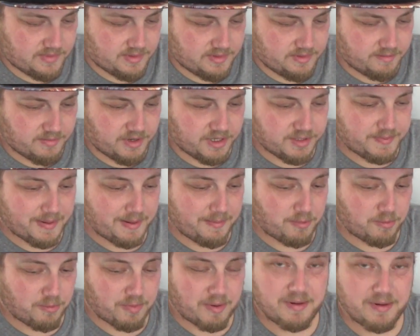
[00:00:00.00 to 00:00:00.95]
most
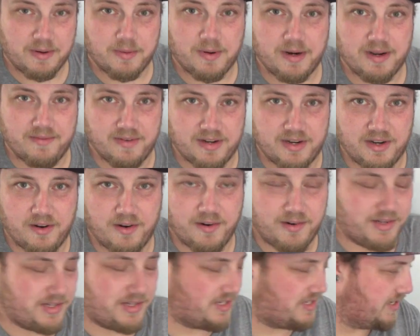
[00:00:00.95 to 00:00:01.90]
people probably won't even
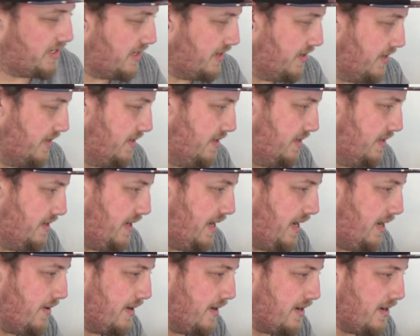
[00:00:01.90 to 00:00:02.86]
notice.
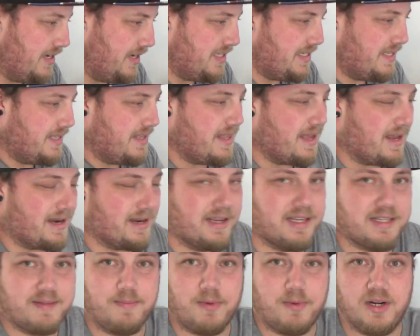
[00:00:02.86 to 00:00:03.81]
So anyway, guys, that
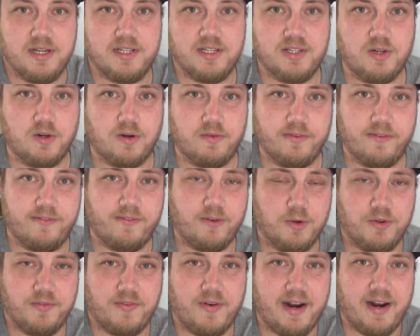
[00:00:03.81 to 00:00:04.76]
is my score for
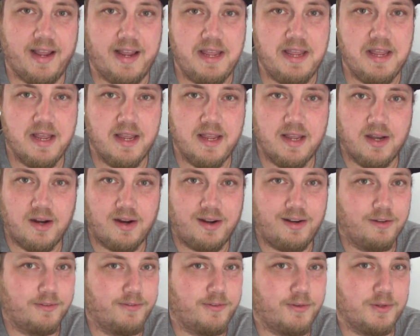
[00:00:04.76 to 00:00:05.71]
Force Friday. I
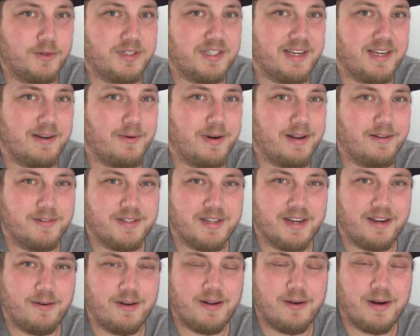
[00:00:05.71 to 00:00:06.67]
look forward to seeing what
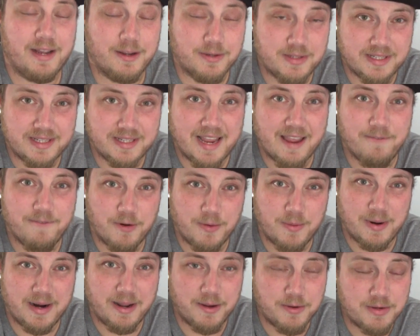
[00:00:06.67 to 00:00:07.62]
else
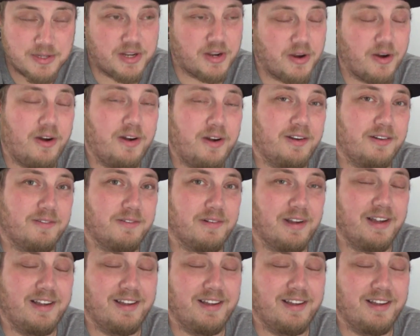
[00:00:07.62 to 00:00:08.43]
everyone else got